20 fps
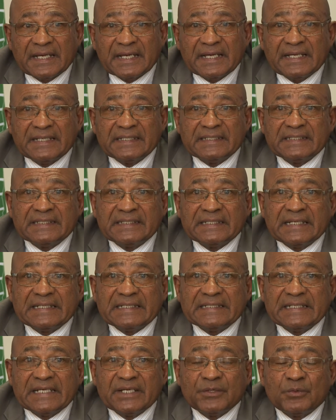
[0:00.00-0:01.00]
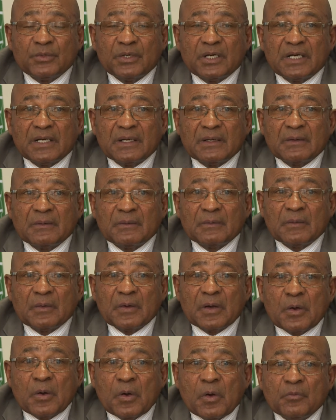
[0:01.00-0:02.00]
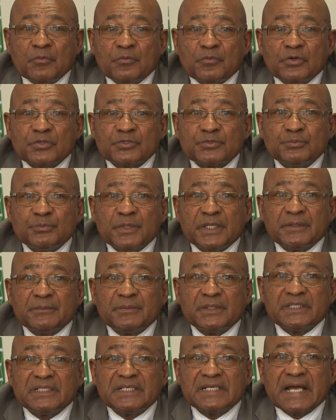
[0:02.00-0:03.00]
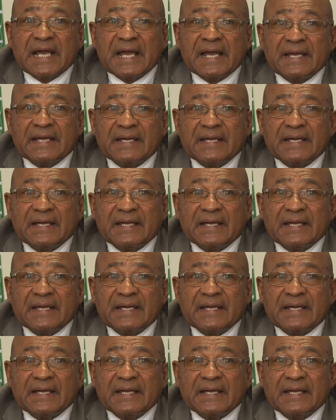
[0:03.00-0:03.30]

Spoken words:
And they will, of course, maybe